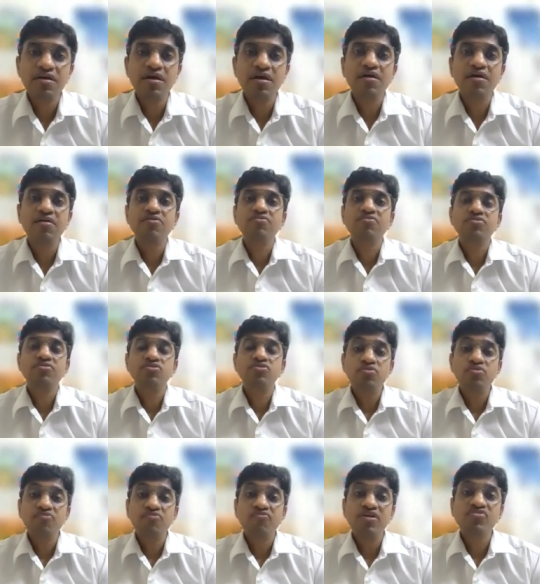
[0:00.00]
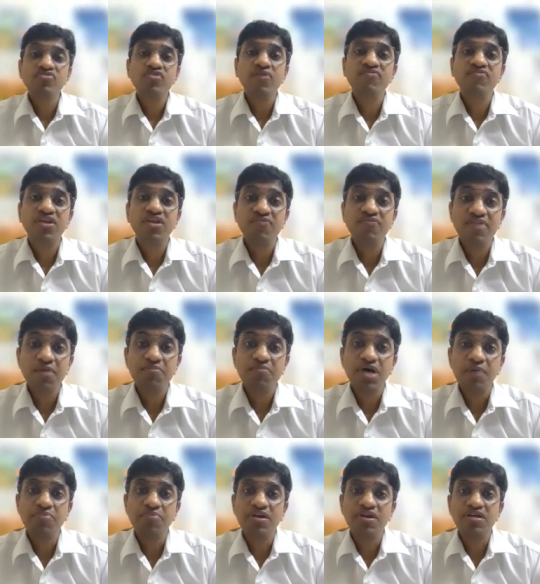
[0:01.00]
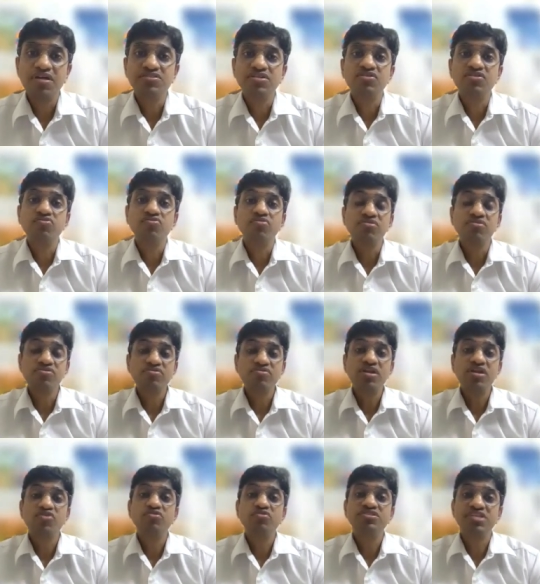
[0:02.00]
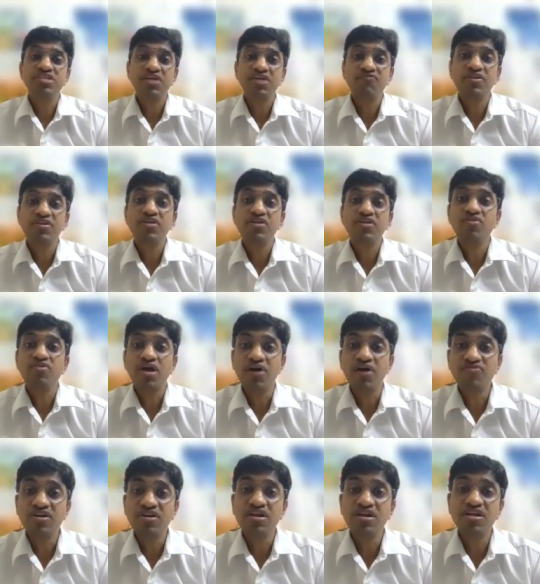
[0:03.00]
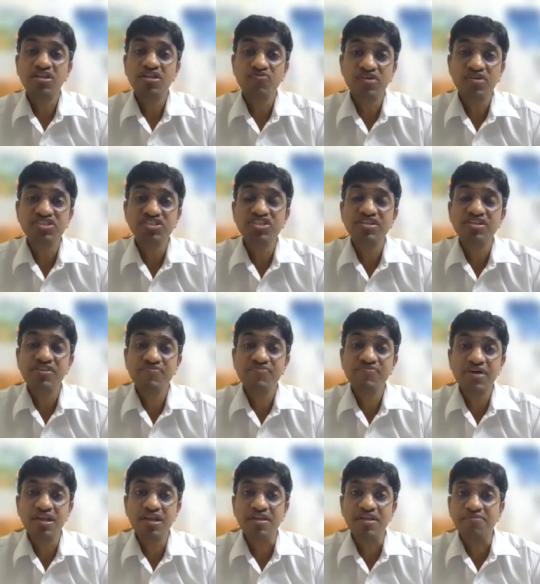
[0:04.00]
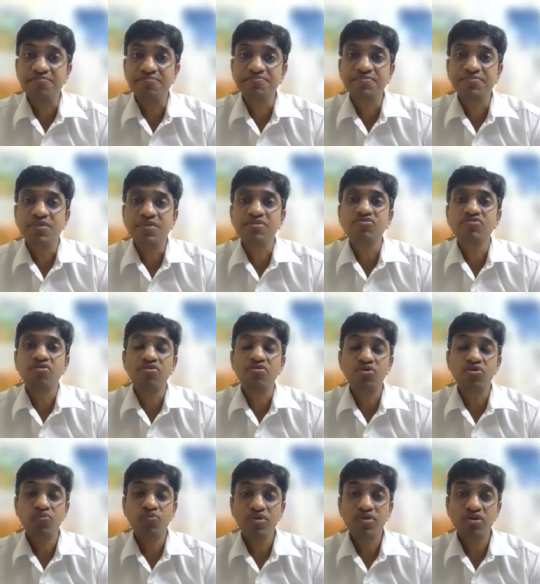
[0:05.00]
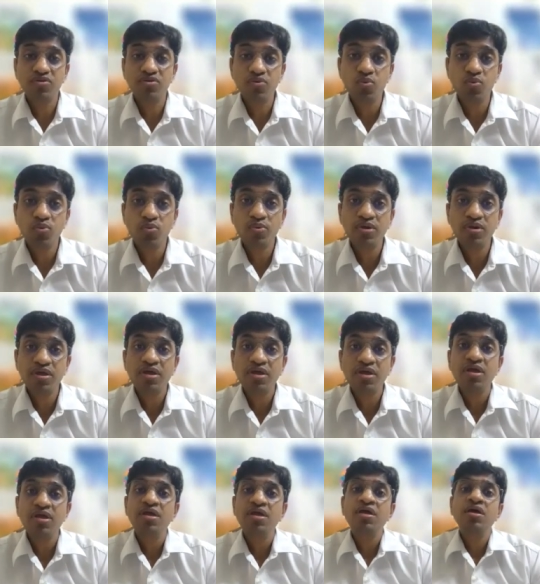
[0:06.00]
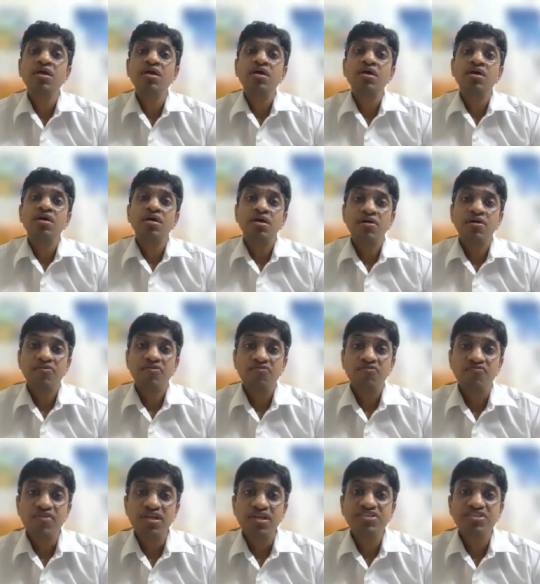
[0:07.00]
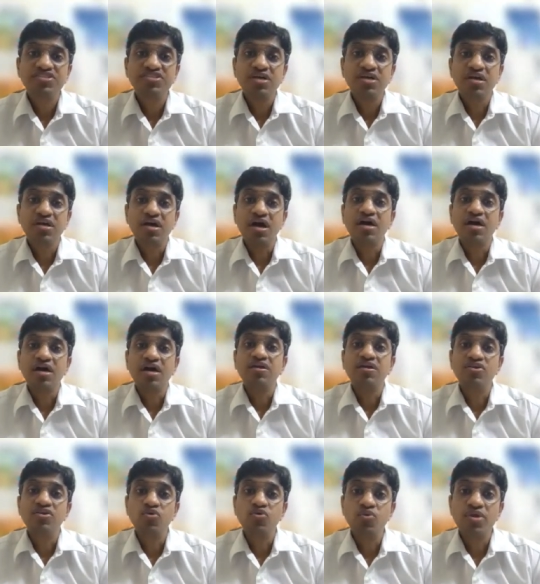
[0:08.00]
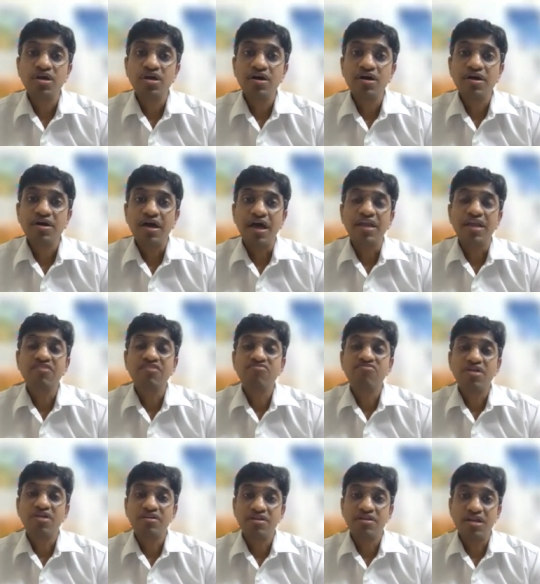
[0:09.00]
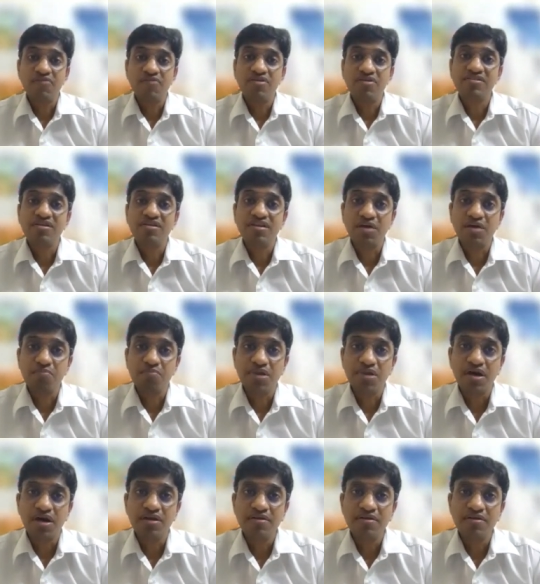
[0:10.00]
the, once you have developed hypertension, you also need to check whether you have renal dysfunction as well. So how do we do? We check our urea and creatinine levels in our blood.